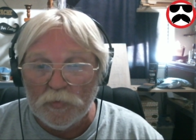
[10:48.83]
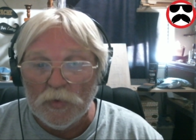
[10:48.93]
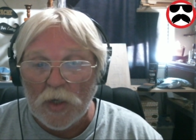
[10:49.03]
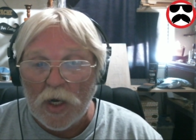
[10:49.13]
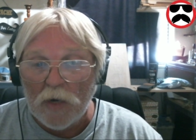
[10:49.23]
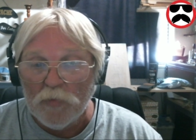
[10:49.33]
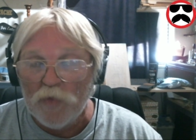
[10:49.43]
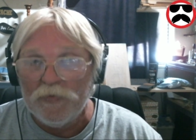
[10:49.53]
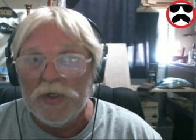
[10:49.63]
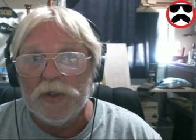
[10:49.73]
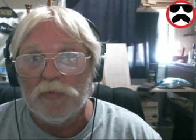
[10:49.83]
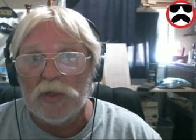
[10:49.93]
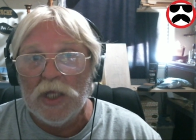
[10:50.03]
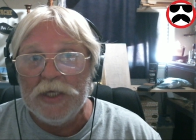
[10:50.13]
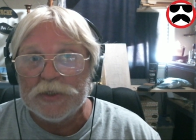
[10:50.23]
Uh, moved into
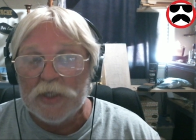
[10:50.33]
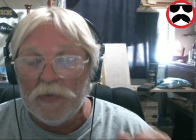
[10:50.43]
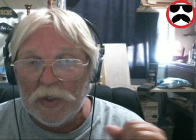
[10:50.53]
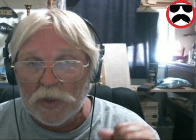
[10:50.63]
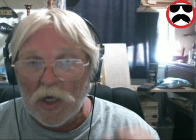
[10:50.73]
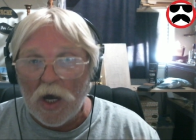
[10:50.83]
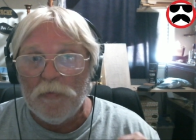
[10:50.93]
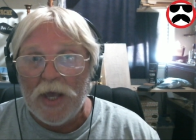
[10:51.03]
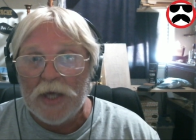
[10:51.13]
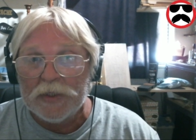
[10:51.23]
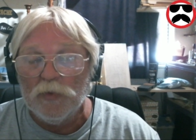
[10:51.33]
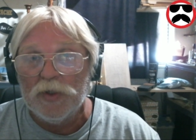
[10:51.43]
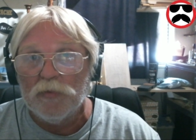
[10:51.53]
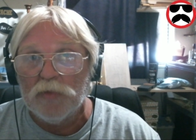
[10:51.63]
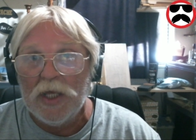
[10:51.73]
place and then compacted
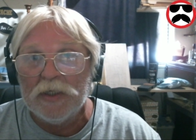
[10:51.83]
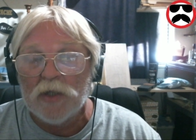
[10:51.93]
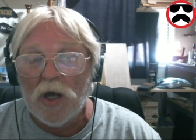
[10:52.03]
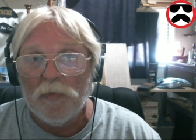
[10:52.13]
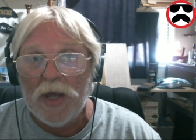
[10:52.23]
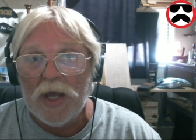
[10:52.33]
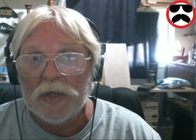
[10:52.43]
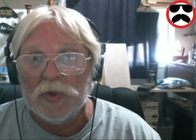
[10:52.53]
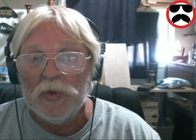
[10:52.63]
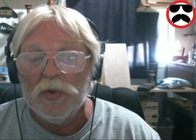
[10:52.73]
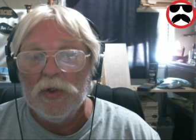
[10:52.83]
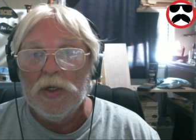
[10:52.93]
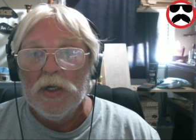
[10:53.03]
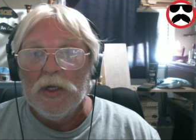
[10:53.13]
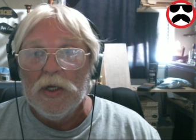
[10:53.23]
with a plate compactor.
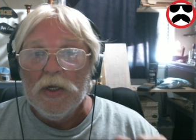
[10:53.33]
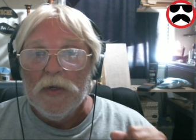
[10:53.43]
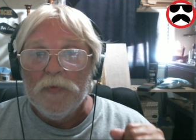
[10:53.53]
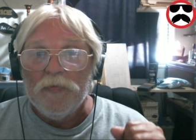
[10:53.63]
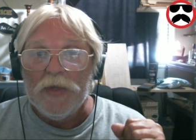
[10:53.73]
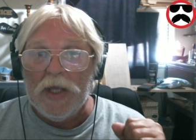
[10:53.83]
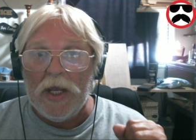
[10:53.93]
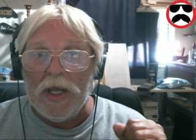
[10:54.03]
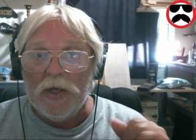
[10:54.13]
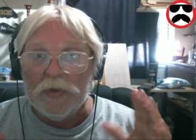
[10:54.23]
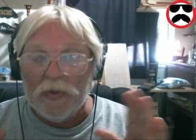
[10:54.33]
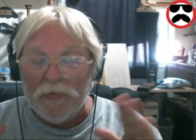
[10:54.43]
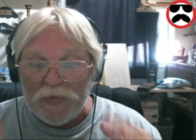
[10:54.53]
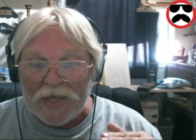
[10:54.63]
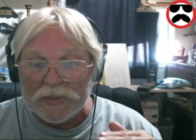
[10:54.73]
And
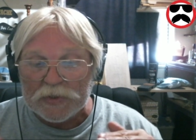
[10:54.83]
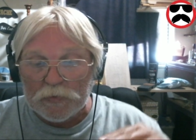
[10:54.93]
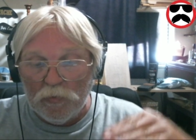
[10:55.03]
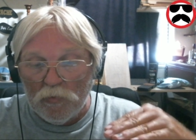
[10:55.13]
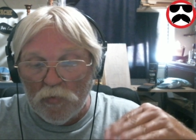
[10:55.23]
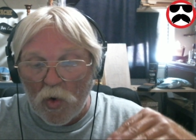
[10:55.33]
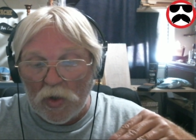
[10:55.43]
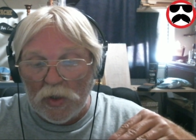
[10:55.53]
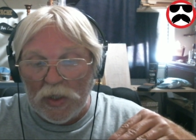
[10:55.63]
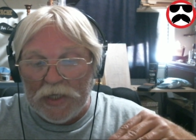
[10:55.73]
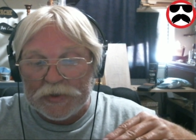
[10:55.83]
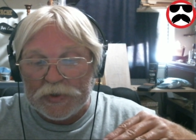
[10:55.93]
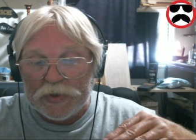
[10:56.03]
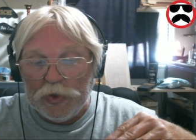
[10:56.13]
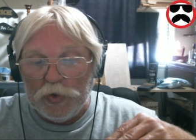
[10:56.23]
that's more or
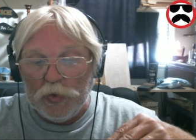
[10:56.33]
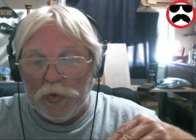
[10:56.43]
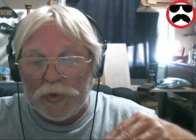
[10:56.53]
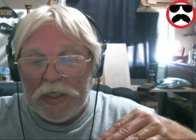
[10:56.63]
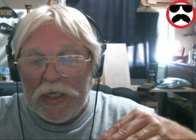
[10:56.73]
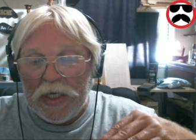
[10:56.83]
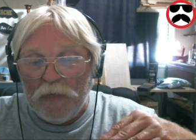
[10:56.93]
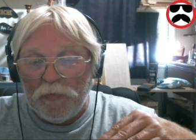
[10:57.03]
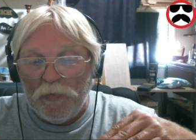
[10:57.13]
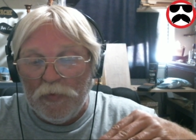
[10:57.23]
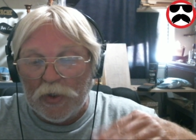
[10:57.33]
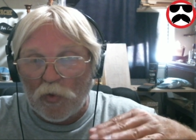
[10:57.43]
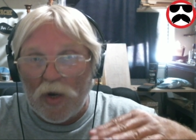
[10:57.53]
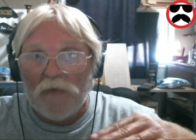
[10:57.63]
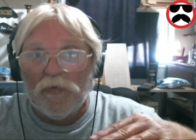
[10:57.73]
less to keep the
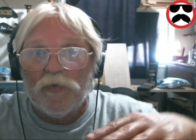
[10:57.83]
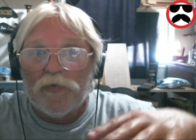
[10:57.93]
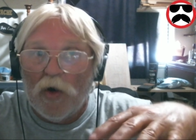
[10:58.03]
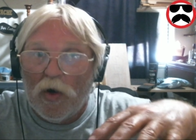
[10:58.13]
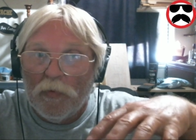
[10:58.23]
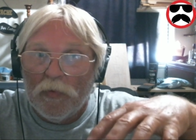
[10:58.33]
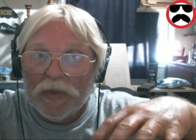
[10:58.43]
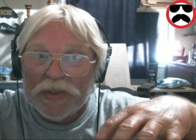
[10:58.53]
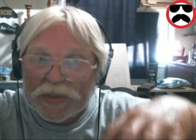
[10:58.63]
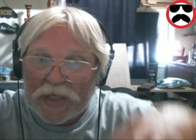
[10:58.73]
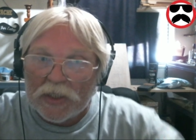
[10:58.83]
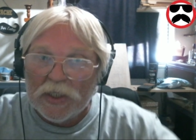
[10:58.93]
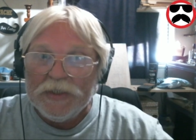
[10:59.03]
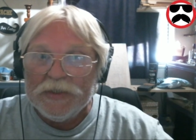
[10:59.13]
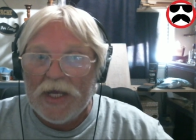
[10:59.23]
gravel from
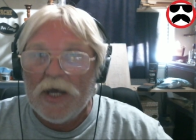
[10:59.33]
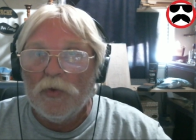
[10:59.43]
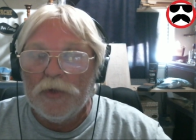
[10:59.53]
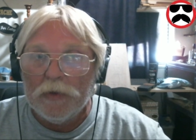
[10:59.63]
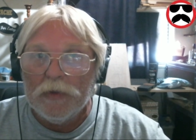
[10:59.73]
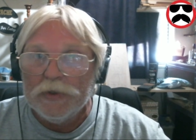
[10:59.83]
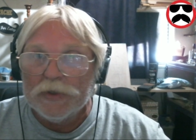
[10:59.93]
settling down and